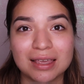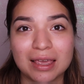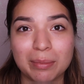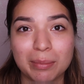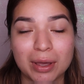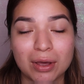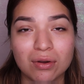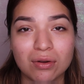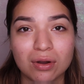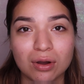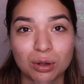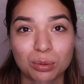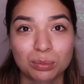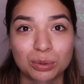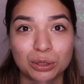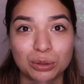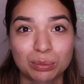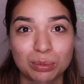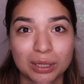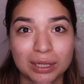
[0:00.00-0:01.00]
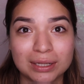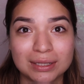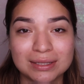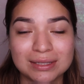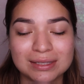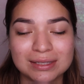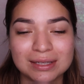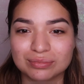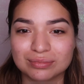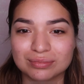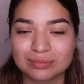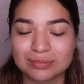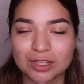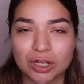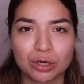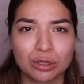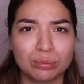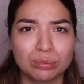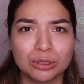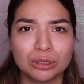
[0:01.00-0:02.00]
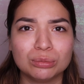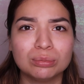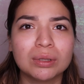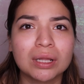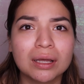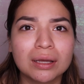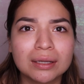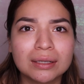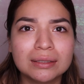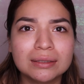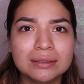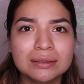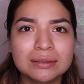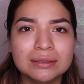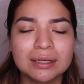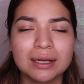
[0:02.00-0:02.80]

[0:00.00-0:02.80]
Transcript: came out called Blue Blood, or Blue Blood.